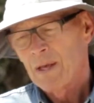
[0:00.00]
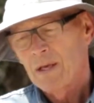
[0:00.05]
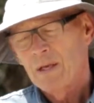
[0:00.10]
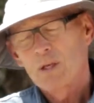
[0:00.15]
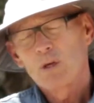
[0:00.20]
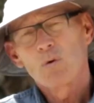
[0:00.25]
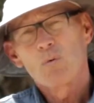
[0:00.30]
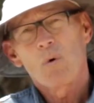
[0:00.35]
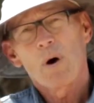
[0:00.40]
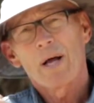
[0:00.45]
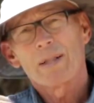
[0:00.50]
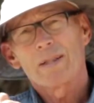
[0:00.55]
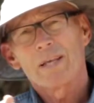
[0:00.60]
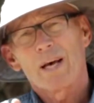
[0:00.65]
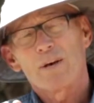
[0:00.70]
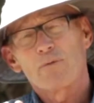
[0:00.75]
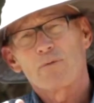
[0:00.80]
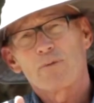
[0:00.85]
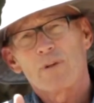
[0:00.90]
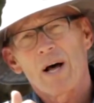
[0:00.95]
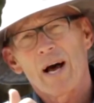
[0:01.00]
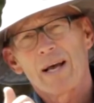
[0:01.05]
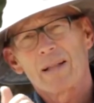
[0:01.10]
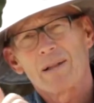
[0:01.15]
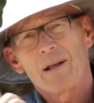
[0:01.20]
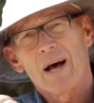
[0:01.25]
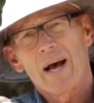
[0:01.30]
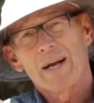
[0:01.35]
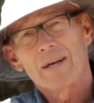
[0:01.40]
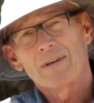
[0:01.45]
you want that fly
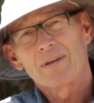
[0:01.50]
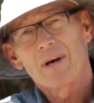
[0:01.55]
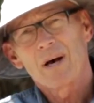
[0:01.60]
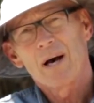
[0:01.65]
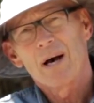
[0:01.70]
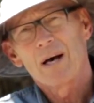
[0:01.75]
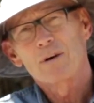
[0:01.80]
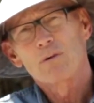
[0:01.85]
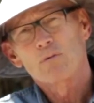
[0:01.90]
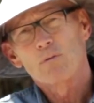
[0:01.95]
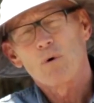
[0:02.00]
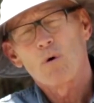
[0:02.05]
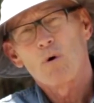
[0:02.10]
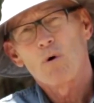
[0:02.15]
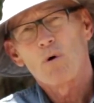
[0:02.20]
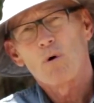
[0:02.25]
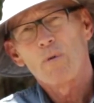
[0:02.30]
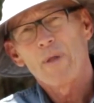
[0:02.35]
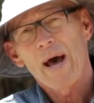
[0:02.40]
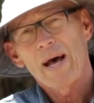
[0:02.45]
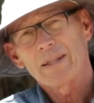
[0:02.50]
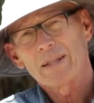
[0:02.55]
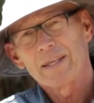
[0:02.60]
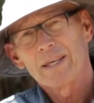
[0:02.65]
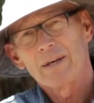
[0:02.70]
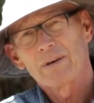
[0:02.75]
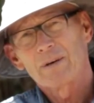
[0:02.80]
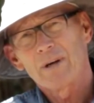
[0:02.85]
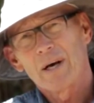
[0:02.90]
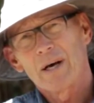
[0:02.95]
line to unroll, that
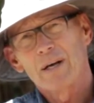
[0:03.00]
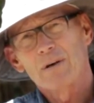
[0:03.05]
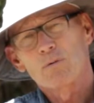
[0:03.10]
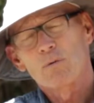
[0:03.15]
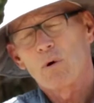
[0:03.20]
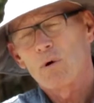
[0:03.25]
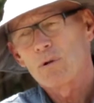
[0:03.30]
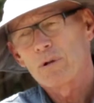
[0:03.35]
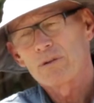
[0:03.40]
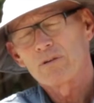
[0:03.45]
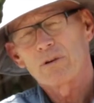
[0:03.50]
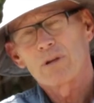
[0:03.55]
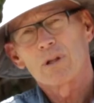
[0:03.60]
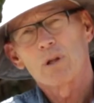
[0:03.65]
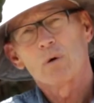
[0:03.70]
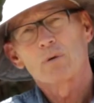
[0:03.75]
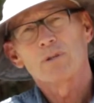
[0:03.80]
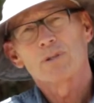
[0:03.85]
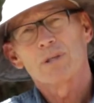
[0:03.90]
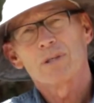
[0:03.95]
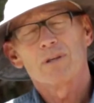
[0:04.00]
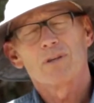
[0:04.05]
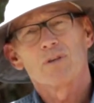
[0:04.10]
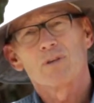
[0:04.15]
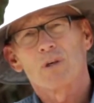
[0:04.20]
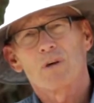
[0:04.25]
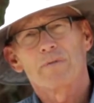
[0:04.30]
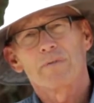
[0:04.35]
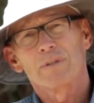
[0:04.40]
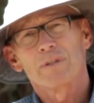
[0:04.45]
leader to unroll as close to the
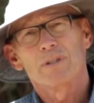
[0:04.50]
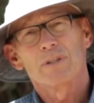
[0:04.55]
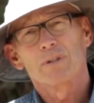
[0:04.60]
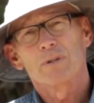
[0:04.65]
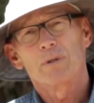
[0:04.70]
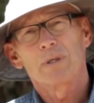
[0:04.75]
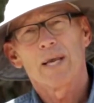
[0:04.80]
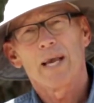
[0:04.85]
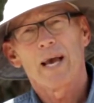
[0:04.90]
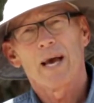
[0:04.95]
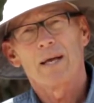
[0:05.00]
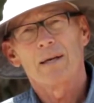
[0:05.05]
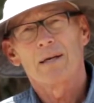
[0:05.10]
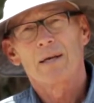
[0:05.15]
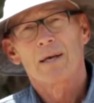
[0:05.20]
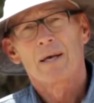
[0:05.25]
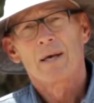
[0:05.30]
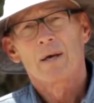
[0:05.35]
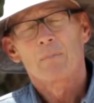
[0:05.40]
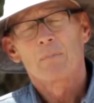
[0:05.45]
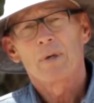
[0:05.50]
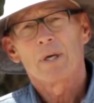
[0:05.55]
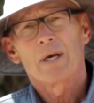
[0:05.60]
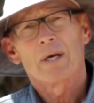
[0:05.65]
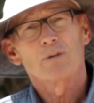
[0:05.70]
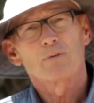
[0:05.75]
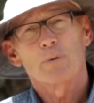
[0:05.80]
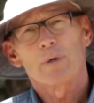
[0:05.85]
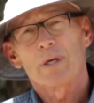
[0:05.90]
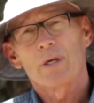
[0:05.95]
surface as you can.
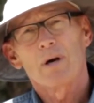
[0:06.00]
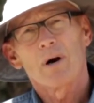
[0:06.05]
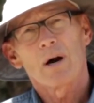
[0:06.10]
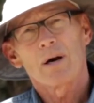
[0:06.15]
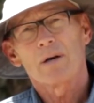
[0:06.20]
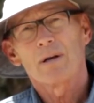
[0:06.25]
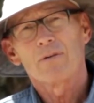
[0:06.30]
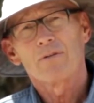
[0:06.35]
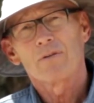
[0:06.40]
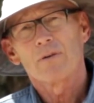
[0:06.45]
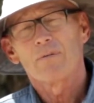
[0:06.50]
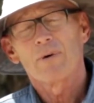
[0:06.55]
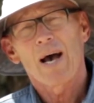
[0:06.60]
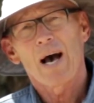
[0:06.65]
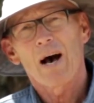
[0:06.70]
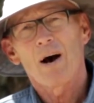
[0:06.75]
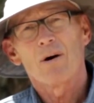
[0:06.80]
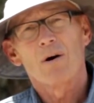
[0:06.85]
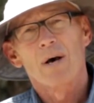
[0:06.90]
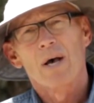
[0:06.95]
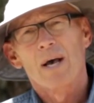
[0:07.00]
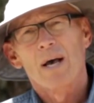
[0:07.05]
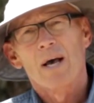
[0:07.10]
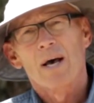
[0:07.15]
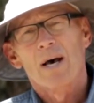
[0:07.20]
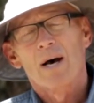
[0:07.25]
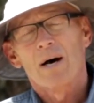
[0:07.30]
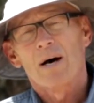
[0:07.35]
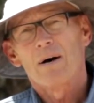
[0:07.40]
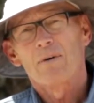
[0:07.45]
Because regardless of how
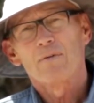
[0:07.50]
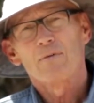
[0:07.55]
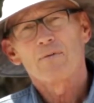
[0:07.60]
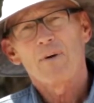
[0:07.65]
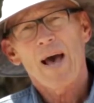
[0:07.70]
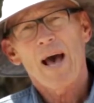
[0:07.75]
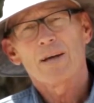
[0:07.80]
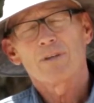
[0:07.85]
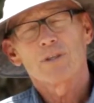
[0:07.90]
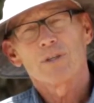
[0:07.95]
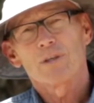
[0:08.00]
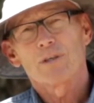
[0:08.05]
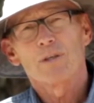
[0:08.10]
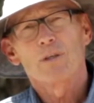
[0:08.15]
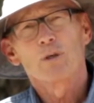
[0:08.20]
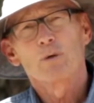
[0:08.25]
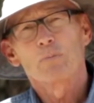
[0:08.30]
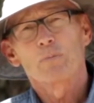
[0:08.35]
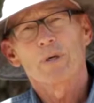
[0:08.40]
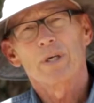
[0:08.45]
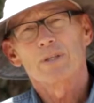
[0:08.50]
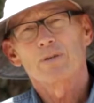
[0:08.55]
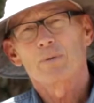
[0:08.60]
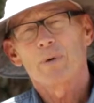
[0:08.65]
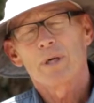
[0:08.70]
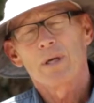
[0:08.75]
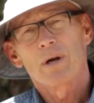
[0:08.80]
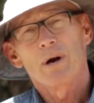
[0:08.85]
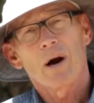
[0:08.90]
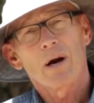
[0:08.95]
fast your loop is,
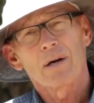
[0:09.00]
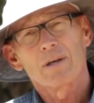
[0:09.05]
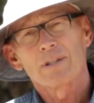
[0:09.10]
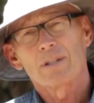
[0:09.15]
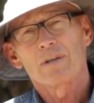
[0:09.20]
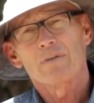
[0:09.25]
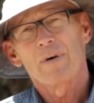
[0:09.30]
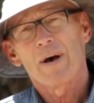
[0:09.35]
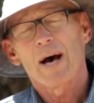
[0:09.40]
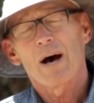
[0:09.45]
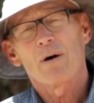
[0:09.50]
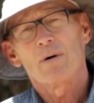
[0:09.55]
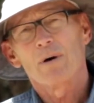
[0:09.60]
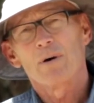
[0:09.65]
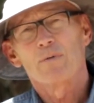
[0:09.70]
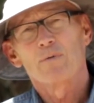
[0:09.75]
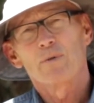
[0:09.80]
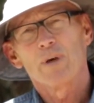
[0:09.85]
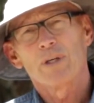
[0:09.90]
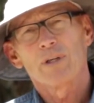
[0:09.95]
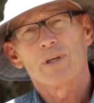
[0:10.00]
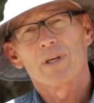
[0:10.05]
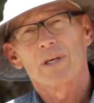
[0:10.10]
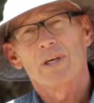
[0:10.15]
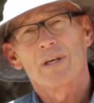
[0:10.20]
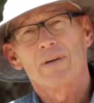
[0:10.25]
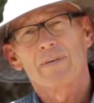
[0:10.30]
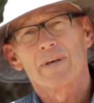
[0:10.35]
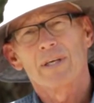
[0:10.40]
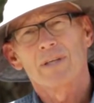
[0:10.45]
regardless of how
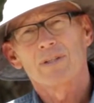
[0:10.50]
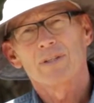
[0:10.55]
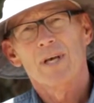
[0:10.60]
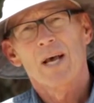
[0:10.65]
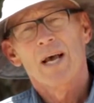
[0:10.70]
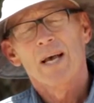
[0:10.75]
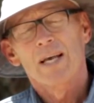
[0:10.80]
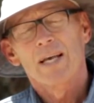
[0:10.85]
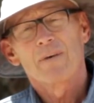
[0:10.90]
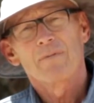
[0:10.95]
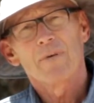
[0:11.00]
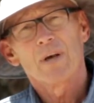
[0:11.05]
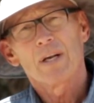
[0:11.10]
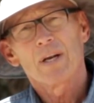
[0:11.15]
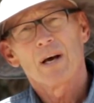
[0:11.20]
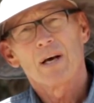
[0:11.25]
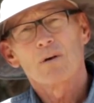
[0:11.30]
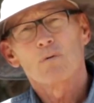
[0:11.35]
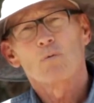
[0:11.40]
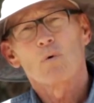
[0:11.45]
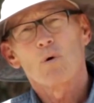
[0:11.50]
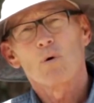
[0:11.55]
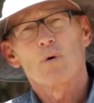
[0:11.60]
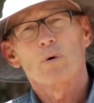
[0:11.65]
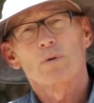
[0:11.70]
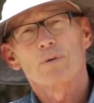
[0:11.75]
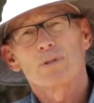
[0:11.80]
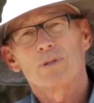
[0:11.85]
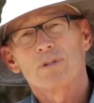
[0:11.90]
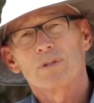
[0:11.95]
efficient it is, if it
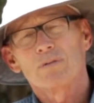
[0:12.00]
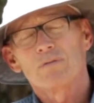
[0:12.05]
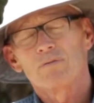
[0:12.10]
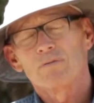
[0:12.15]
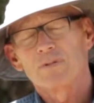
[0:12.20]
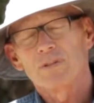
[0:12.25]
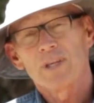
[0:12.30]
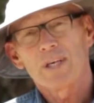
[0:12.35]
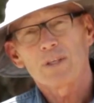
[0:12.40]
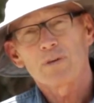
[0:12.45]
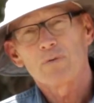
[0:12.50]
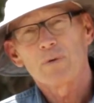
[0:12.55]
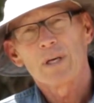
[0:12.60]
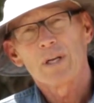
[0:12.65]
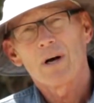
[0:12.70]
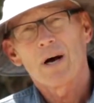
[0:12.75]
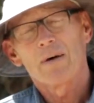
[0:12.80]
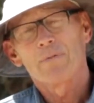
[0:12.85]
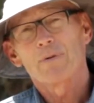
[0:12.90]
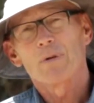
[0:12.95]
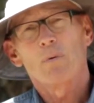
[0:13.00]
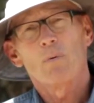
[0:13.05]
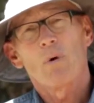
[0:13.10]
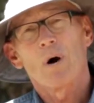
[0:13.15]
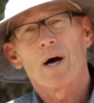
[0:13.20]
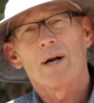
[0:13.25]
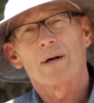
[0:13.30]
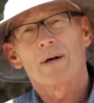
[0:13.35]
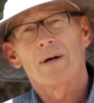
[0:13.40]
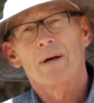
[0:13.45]
unrolls 6 feet off the
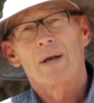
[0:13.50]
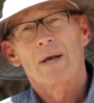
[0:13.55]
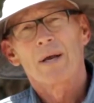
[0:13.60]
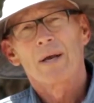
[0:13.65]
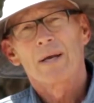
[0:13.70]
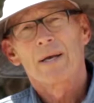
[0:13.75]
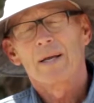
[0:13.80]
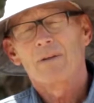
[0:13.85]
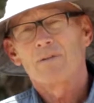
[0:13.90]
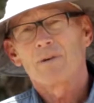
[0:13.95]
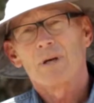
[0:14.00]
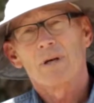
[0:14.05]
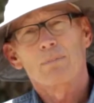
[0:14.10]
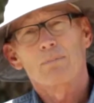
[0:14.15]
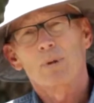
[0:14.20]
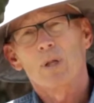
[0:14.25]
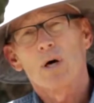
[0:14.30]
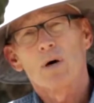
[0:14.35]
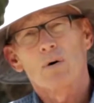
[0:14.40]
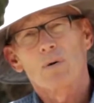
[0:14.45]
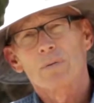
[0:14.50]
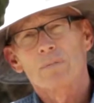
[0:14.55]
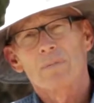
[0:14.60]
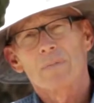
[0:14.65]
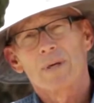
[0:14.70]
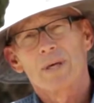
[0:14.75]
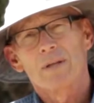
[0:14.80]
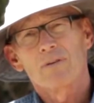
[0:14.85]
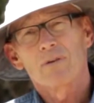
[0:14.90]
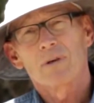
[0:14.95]
water, it's going to blow.
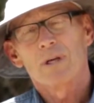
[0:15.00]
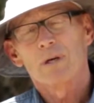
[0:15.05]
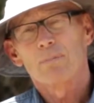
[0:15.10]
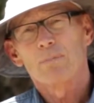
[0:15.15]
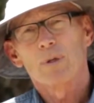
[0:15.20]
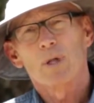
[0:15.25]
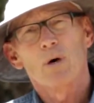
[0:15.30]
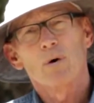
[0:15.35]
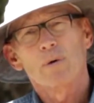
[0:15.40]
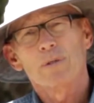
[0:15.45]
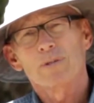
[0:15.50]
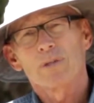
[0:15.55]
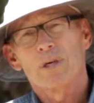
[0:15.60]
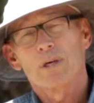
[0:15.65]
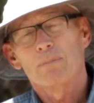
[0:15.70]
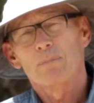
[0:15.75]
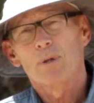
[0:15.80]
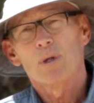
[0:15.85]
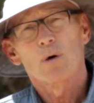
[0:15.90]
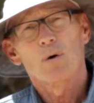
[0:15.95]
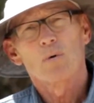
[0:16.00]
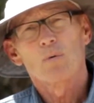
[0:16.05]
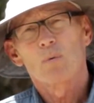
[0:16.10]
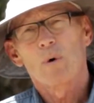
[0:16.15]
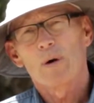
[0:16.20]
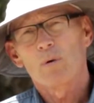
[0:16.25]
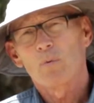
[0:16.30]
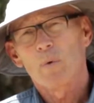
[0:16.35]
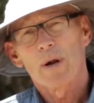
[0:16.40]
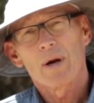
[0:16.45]
It's going to blow. It's going to blow
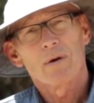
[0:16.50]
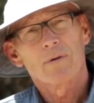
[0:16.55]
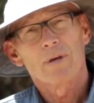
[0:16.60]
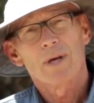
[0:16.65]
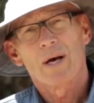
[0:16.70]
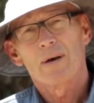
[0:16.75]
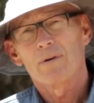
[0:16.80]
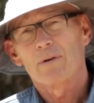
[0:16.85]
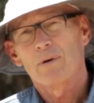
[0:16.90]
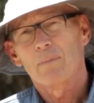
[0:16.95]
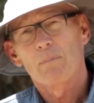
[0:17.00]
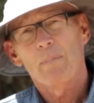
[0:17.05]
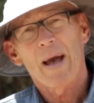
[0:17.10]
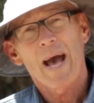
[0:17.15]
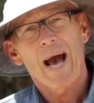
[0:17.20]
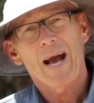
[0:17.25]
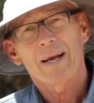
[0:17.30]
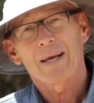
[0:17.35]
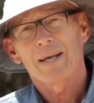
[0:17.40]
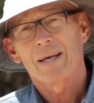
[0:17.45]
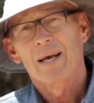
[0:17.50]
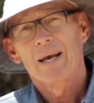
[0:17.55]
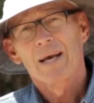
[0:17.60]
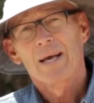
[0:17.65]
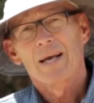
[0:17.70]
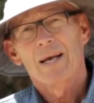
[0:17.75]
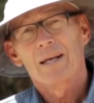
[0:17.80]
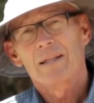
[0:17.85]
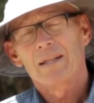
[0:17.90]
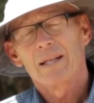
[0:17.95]
one way or the other, or back.
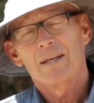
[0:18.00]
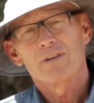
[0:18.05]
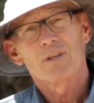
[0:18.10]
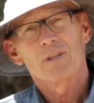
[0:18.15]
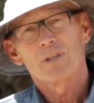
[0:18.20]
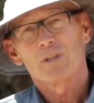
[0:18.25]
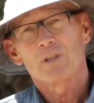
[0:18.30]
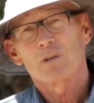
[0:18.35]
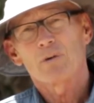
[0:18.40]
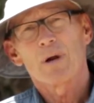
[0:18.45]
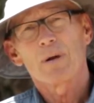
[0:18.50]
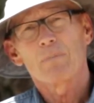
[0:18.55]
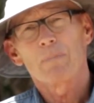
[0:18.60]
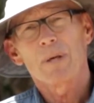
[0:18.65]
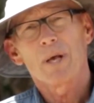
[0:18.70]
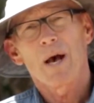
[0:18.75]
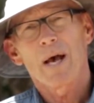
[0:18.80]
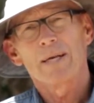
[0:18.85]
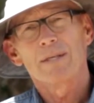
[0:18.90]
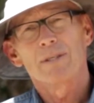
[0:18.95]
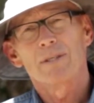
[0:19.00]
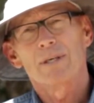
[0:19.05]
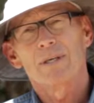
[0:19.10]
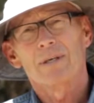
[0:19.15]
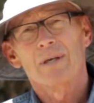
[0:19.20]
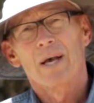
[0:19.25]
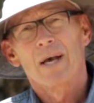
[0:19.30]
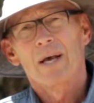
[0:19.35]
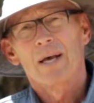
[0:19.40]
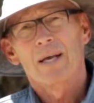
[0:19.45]
Unless it's straight behind
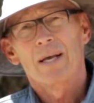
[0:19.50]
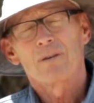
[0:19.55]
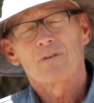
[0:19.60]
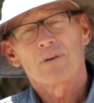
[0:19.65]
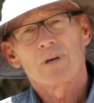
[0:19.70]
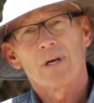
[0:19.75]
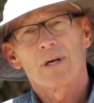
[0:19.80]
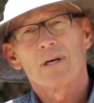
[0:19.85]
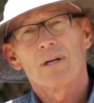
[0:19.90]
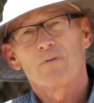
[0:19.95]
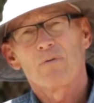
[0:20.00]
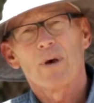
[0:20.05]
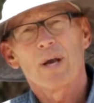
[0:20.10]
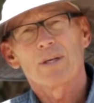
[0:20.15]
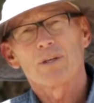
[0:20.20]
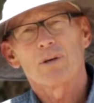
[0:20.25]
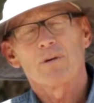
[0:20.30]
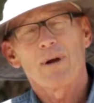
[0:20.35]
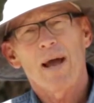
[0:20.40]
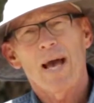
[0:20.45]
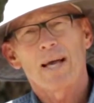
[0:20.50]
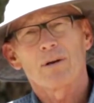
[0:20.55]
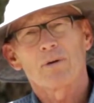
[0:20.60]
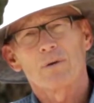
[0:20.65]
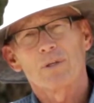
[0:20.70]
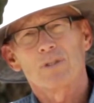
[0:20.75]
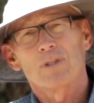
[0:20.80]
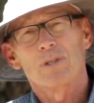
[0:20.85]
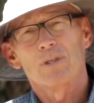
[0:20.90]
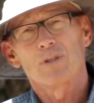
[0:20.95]
you, it's going to affect your
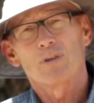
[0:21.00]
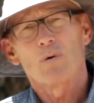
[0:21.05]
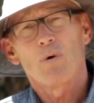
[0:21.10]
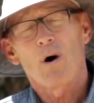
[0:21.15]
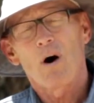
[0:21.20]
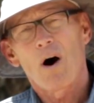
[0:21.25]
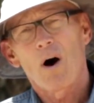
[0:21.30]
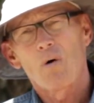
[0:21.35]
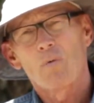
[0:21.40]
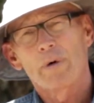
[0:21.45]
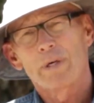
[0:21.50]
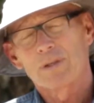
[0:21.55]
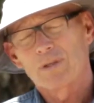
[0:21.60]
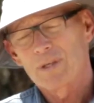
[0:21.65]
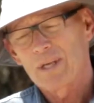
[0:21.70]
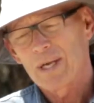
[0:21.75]
accuracy. So always